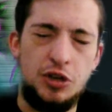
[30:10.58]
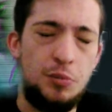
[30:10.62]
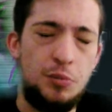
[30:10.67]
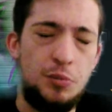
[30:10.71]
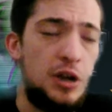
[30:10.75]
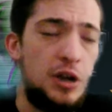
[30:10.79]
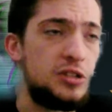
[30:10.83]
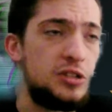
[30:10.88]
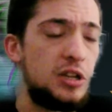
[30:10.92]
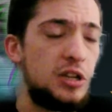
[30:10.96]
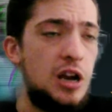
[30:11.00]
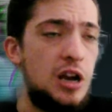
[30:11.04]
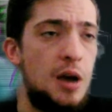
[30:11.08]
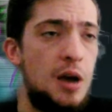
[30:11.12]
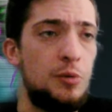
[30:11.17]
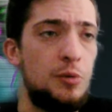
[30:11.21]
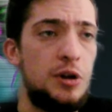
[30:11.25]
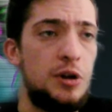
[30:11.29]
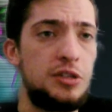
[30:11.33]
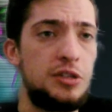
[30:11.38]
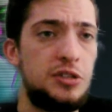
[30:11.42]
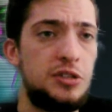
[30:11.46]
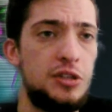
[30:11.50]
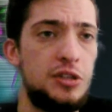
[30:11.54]
your brain's like an
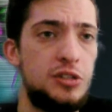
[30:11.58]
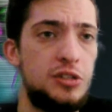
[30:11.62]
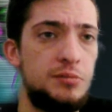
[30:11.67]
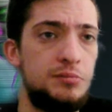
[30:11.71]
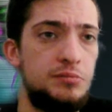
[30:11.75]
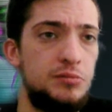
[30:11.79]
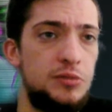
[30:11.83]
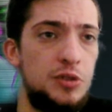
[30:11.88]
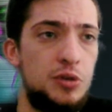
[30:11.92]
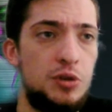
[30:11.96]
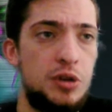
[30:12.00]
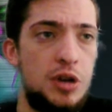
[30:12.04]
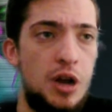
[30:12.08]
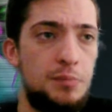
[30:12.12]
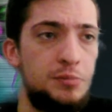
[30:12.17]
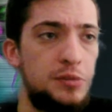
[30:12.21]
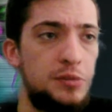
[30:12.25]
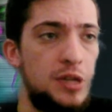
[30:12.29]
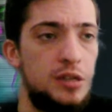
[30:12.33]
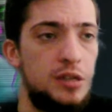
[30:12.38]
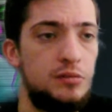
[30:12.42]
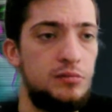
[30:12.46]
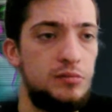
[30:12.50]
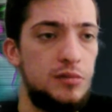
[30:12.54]
operating system. You can
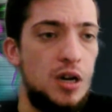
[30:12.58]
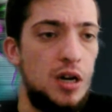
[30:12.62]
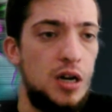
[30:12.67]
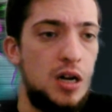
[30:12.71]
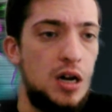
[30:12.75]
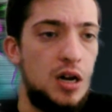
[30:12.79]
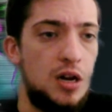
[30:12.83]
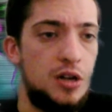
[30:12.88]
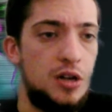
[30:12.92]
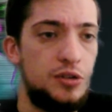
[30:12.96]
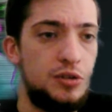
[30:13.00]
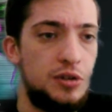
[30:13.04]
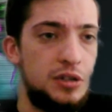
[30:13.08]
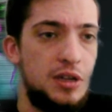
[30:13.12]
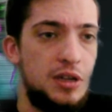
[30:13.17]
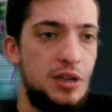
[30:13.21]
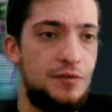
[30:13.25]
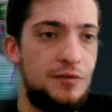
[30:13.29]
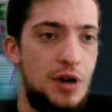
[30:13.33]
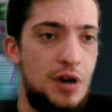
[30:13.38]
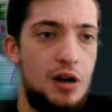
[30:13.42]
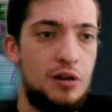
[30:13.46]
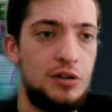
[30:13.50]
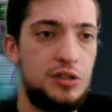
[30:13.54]
update it. You can
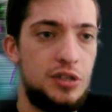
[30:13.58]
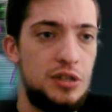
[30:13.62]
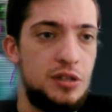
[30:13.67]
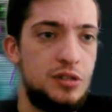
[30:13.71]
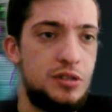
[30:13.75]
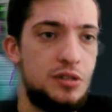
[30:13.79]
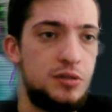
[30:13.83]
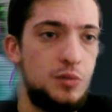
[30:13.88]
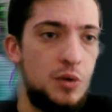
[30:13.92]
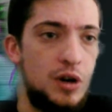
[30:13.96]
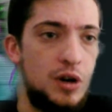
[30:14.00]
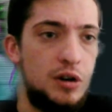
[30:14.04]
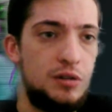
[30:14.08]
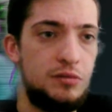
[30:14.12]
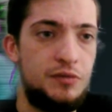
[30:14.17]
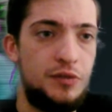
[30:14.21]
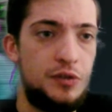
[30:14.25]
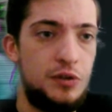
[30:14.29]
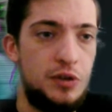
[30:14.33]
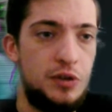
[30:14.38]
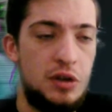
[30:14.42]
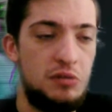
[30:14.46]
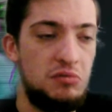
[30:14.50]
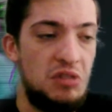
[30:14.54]
get viruses where if
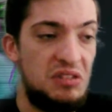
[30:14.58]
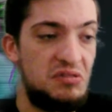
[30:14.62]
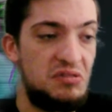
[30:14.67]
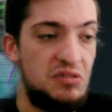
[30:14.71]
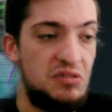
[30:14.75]
you get like